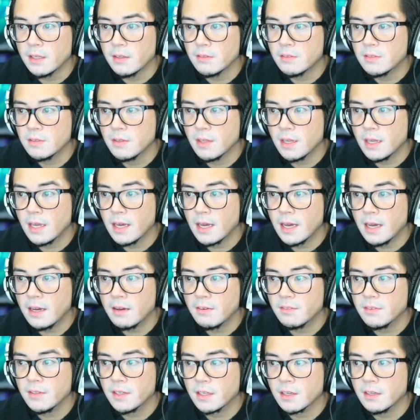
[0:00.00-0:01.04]
Do they
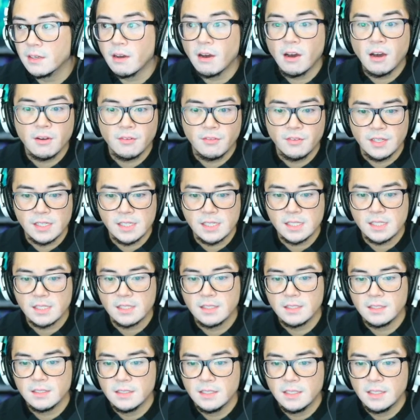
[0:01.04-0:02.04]
have like an office?